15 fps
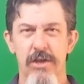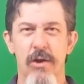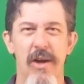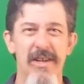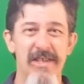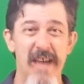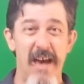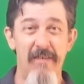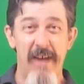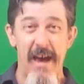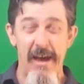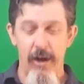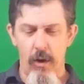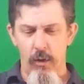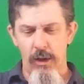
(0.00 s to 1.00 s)
So I just haven't
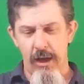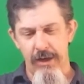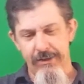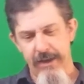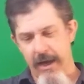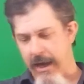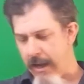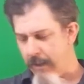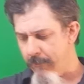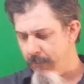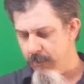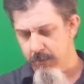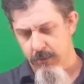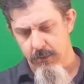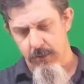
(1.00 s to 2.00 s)
had a whole lot of
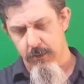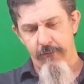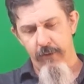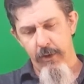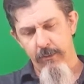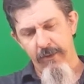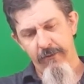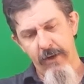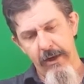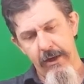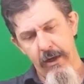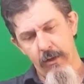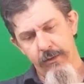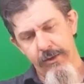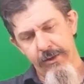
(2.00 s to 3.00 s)
time for filming
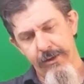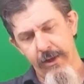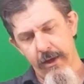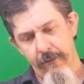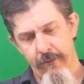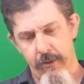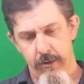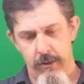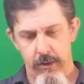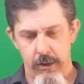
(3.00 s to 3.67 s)
videos and stuff